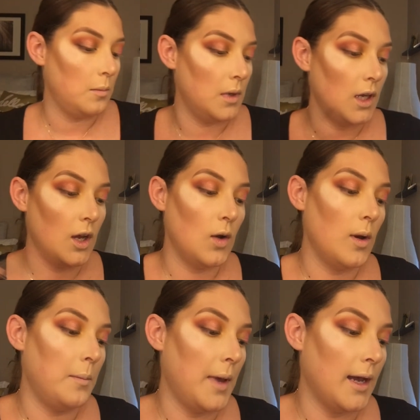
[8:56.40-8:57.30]
I'm going to go
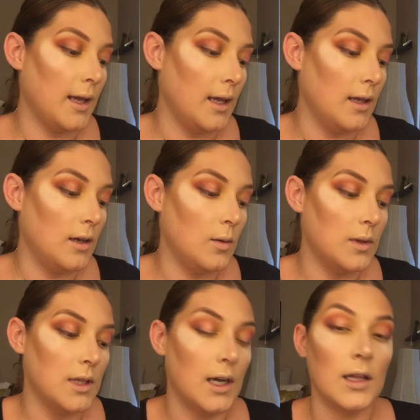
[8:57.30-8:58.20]
back in
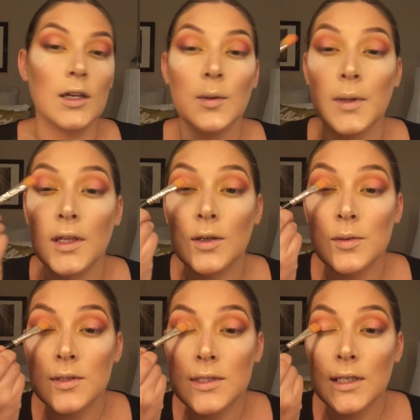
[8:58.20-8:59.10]
with the color we
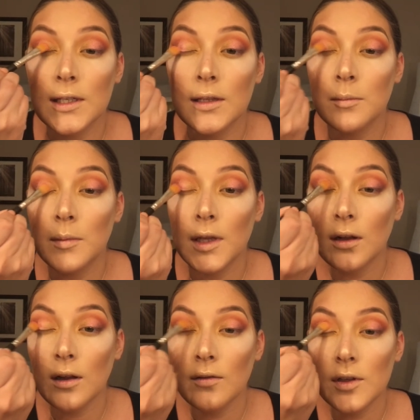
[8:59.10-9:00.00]
used in the
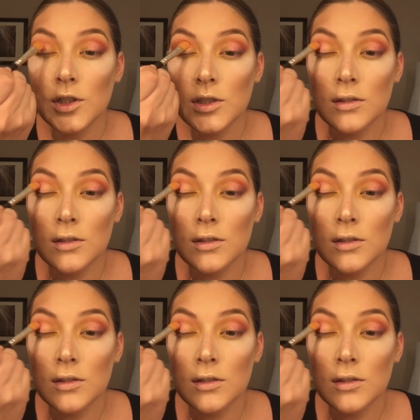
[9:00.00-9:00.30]
middle of the